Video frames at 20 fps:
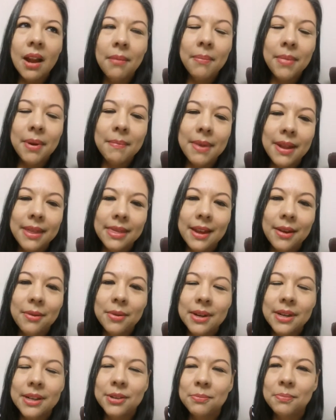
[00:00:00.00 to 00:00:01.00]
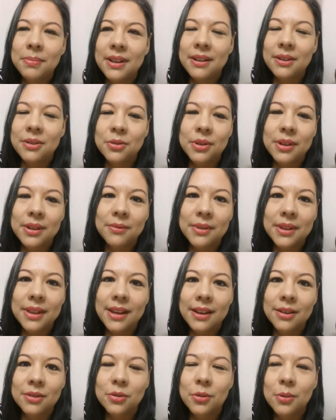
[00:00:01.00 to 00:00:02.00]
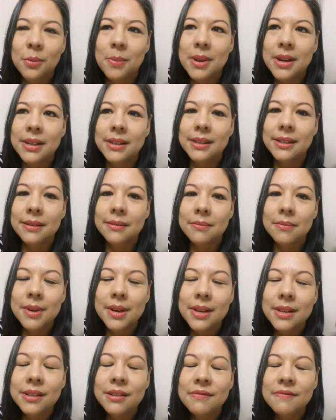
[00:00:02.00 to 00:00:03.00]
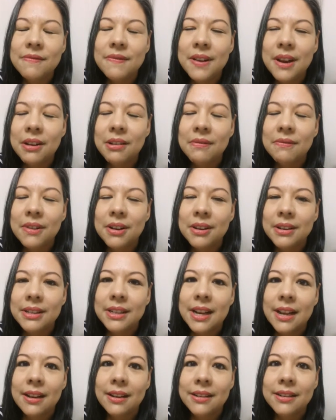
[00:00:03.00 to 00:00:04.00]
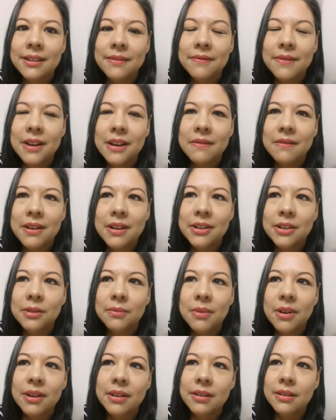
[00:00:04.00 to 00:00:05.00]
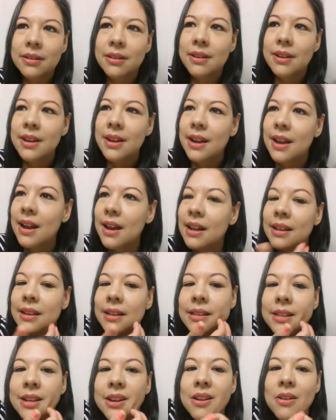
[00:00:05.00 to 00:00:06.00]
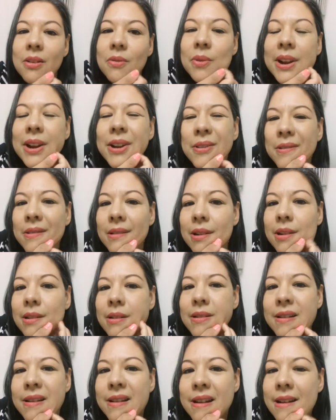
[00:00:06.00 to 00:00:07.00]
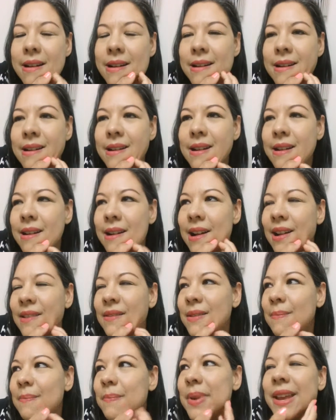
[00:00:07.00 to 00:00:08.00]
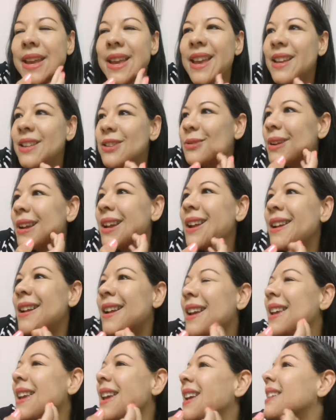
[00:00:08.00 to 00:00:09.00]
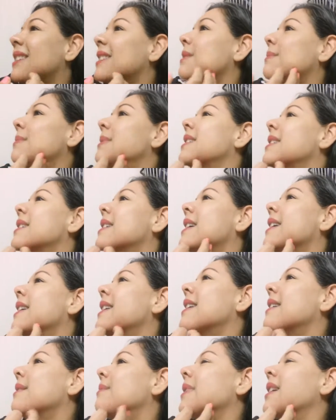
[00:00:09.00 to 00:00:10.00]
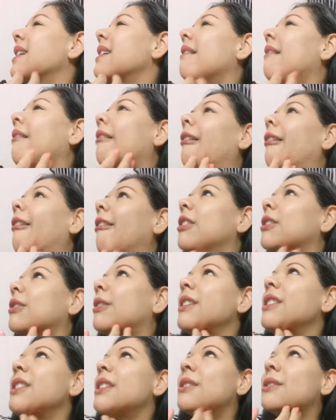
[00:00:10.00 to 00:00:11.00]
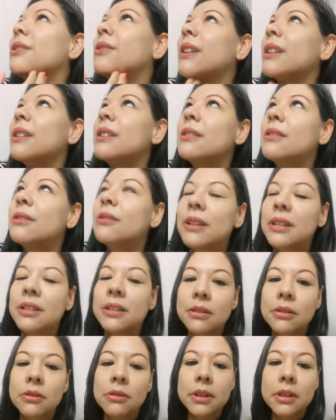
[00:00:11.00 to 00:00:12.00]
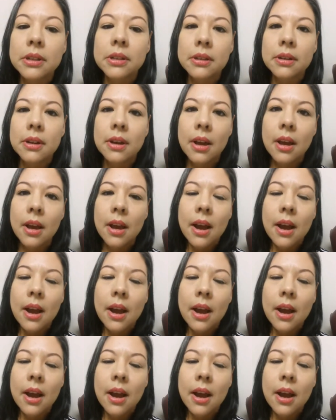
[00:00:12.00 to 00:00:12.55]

Um, but my thyroid is being treated with actual medicine. But he's very, very talented and very, very smart. At least here in Laredo. I have a big itch right here and I can't seem to get it. I'm like, oh, scratching, scratching, scratching, scratching.